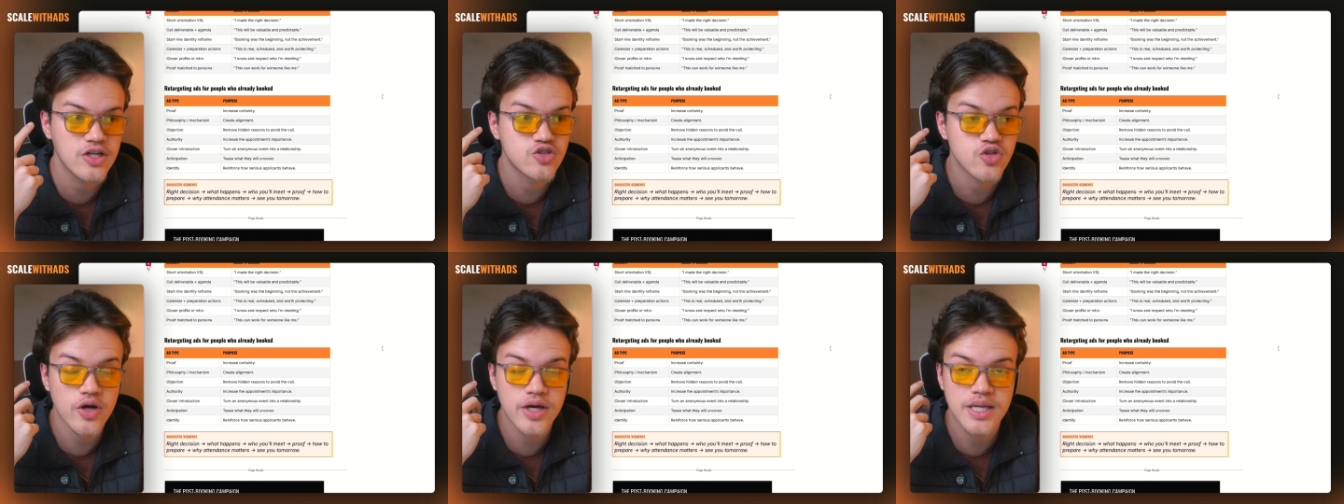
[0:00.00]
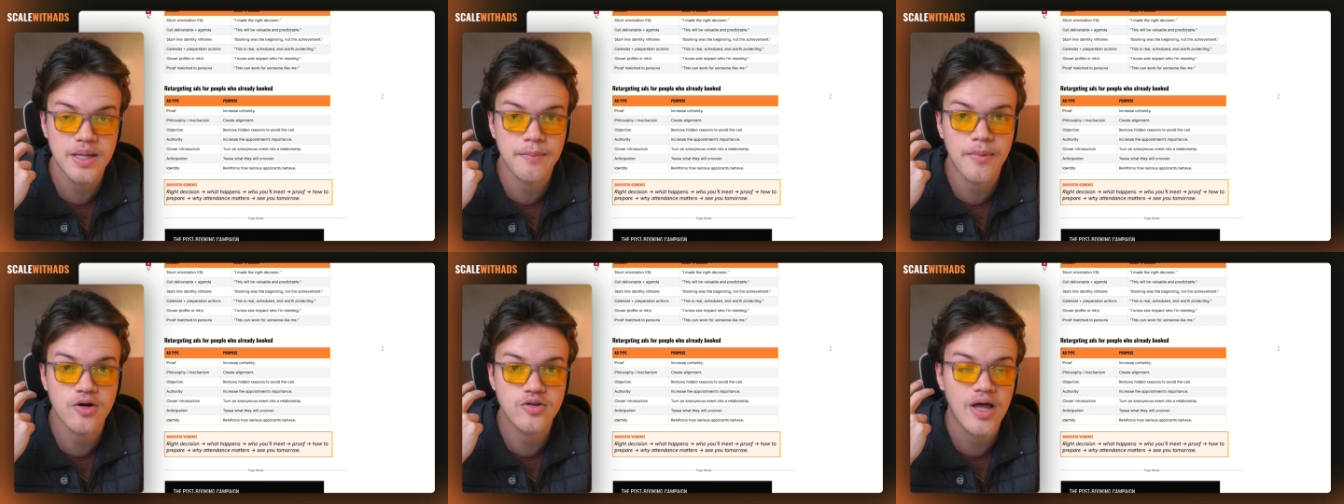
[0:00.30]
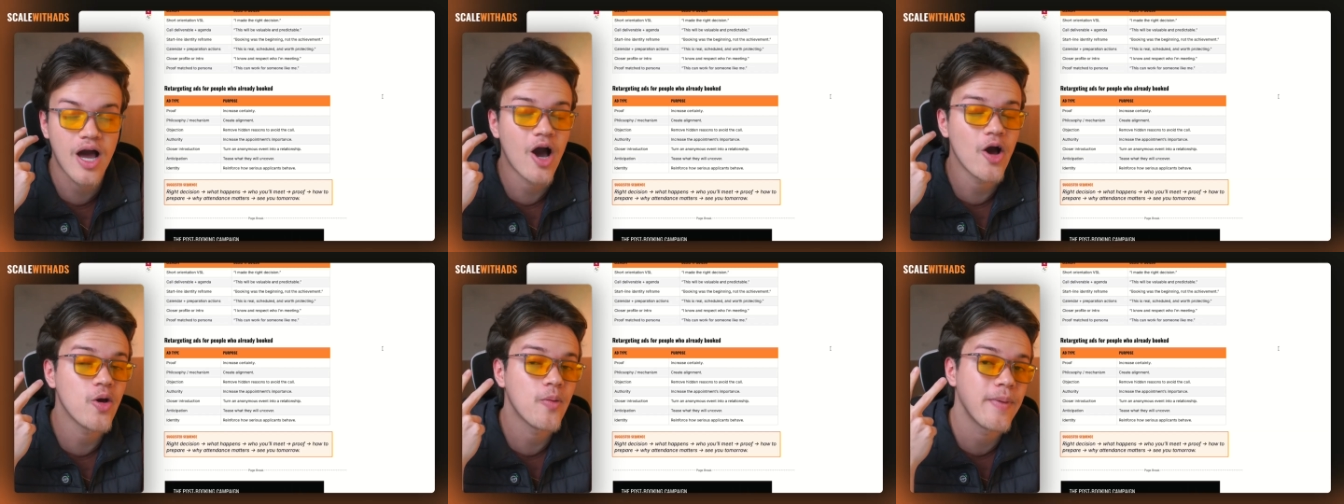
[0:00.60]
talking about
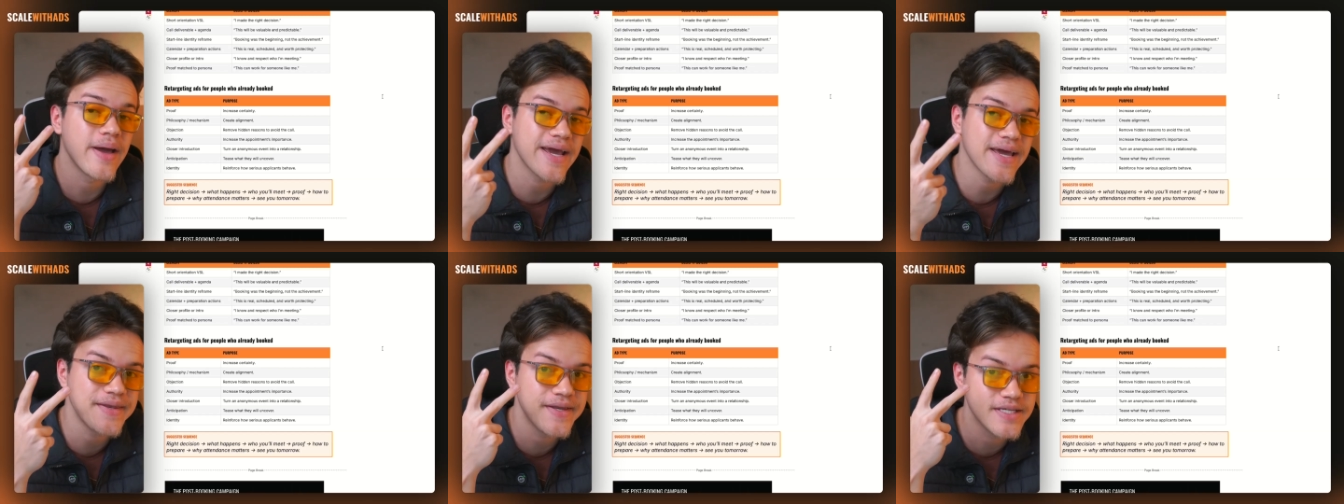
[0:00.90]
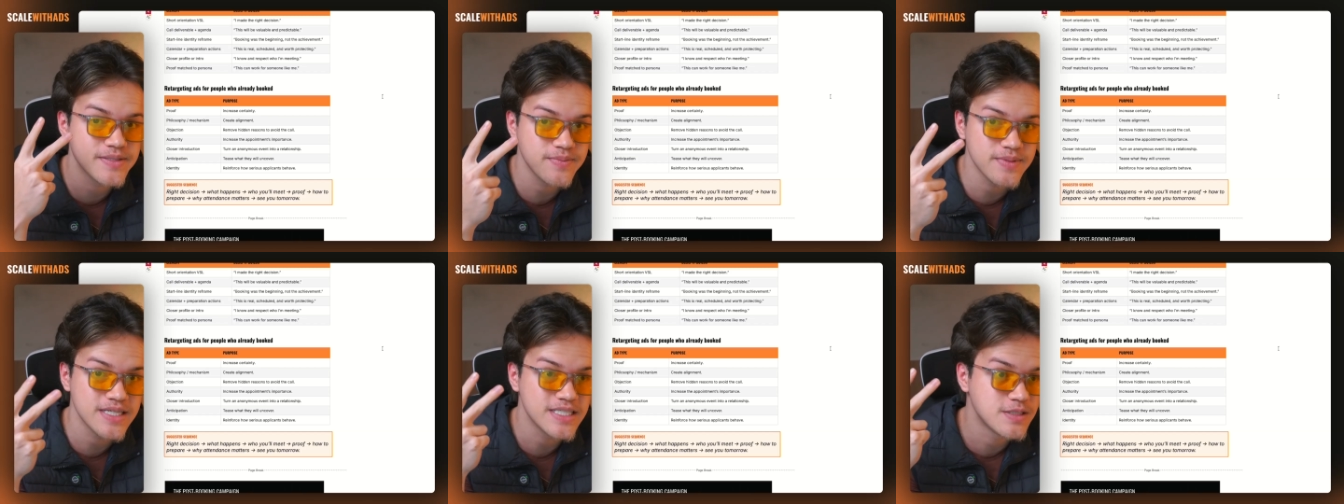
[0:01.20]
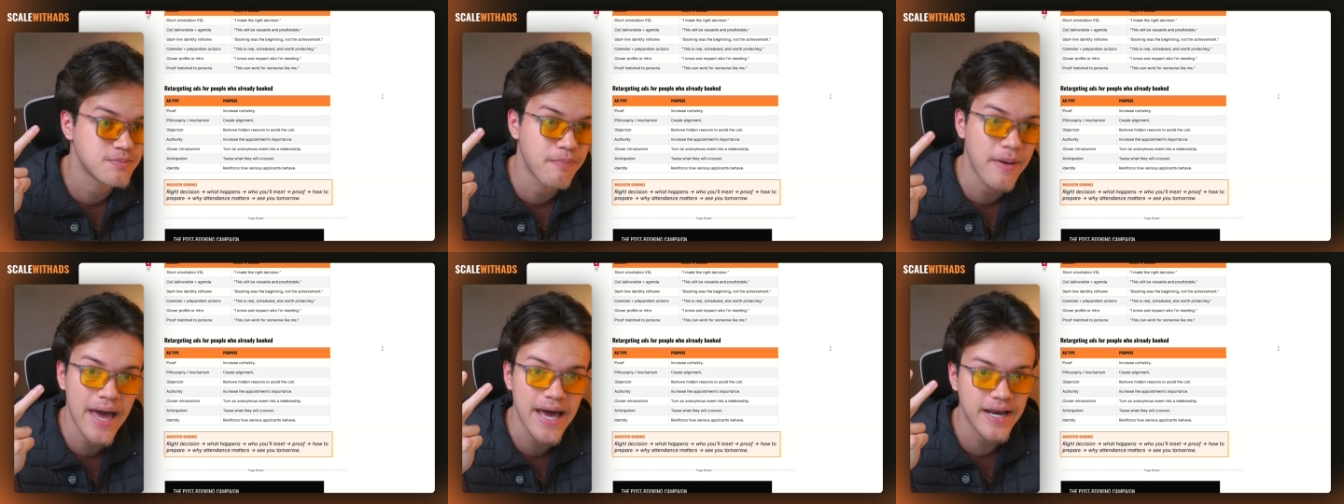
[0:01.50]
how your mechanism
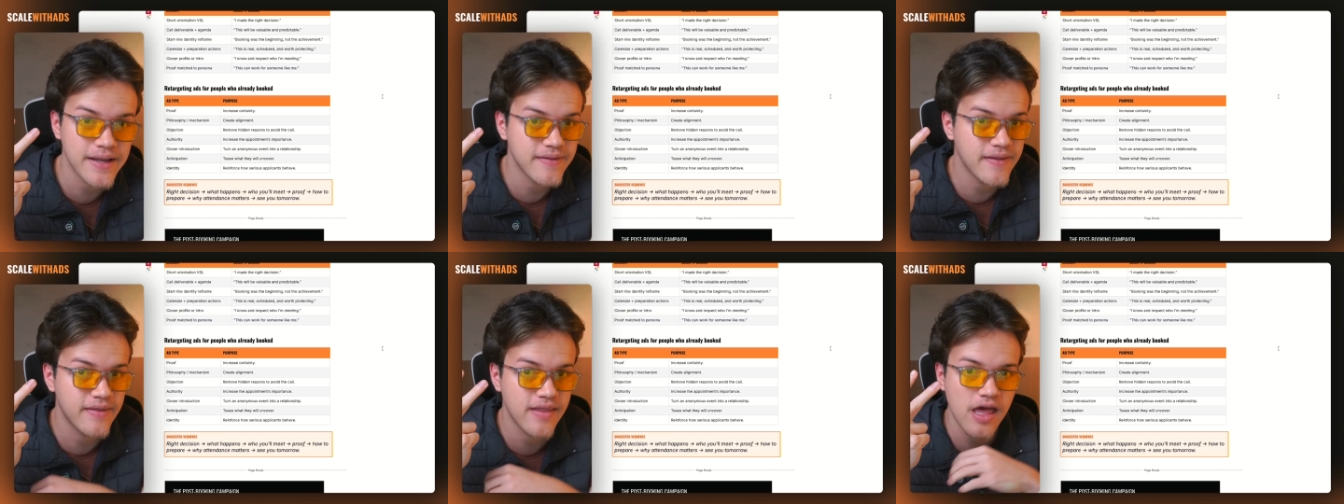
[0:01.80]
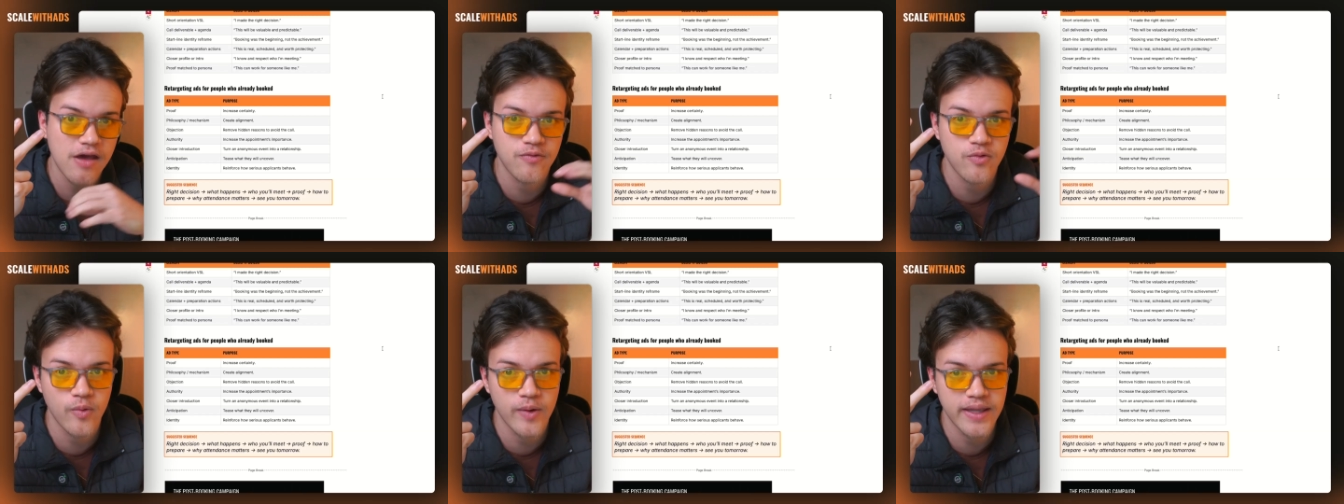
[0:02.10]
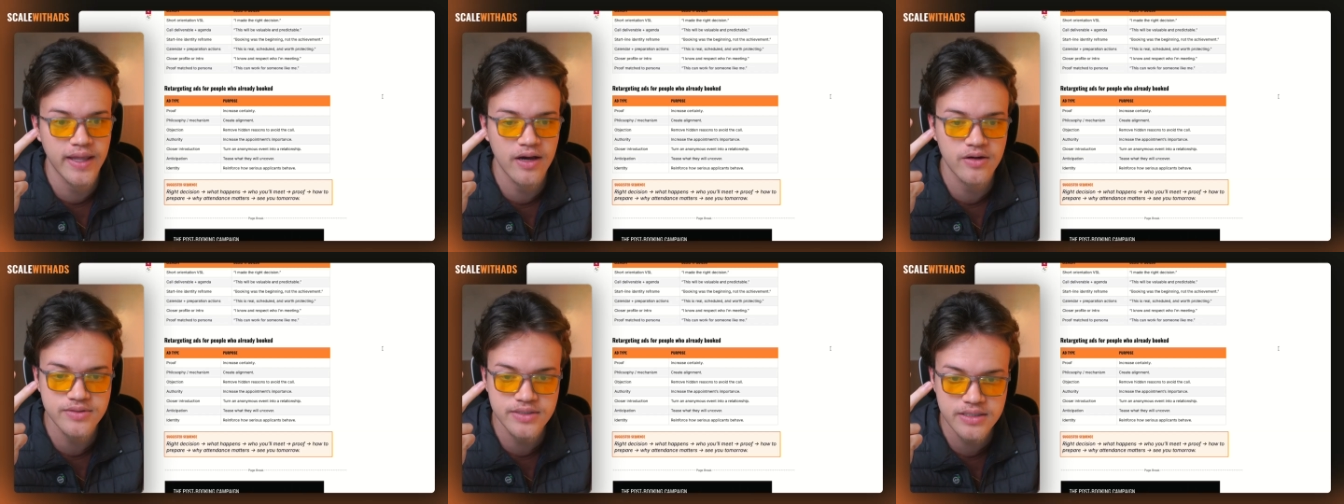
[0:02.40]
is better than
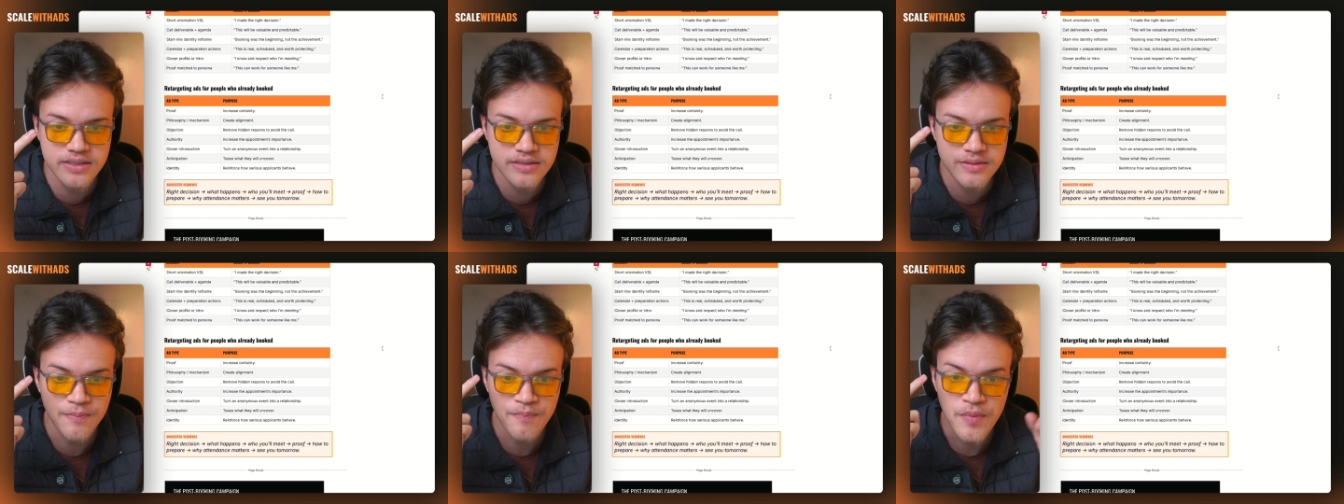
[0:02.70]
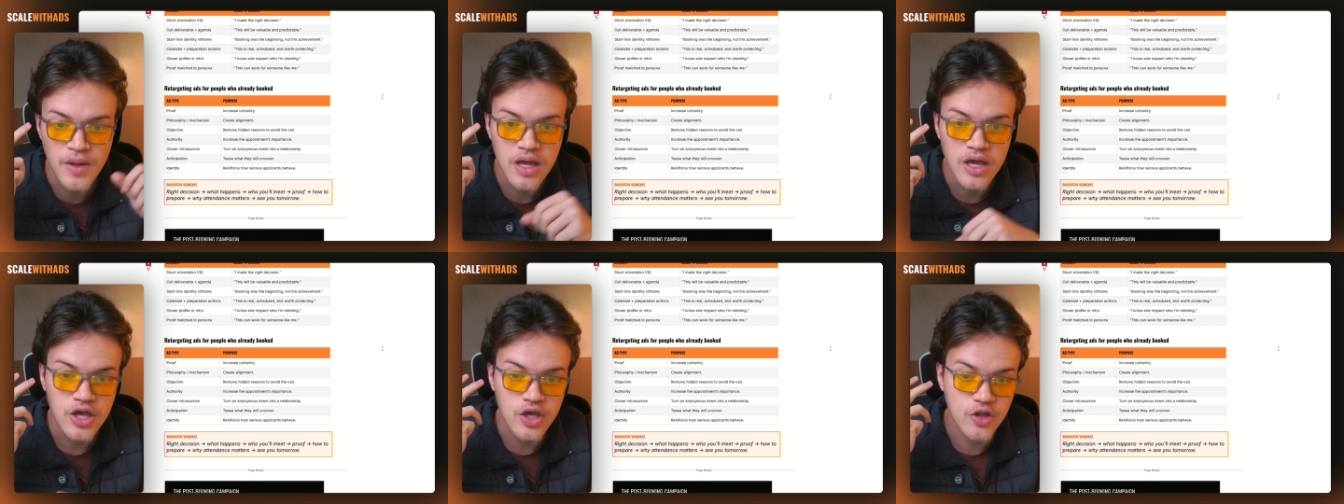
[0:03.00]
everyone else's.